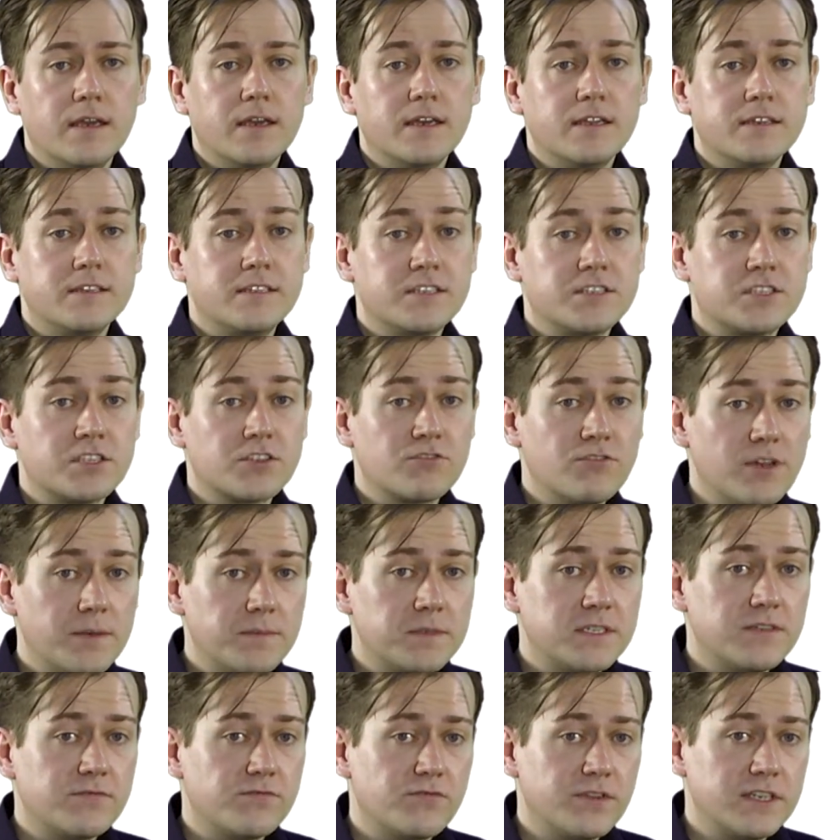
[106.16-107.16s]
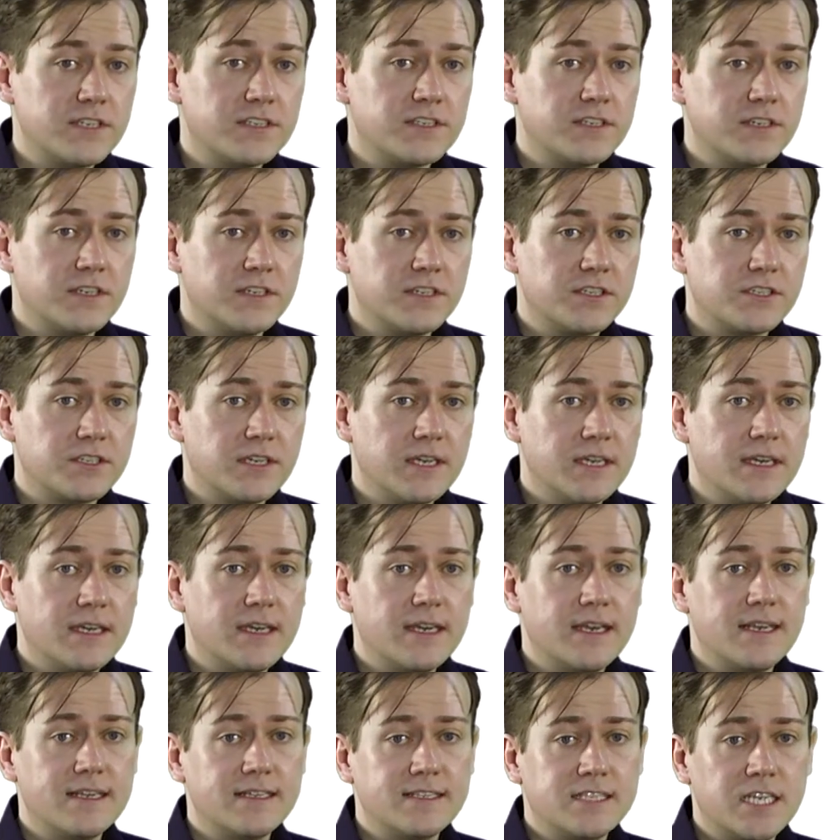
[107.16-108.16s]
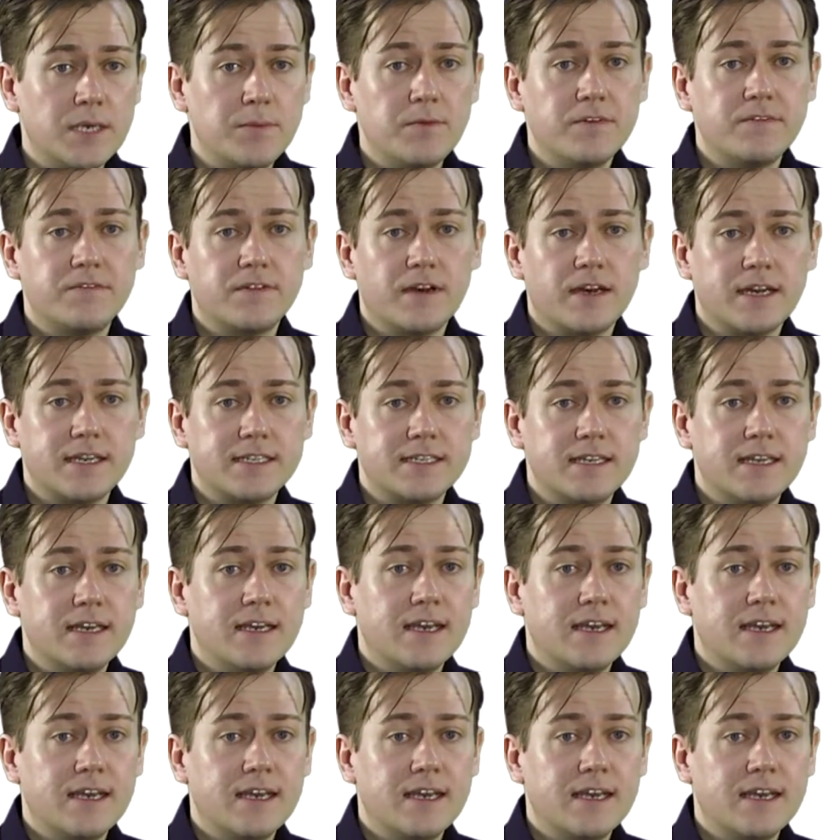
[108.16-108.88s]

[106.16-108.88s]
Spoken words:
Descriptive research is typified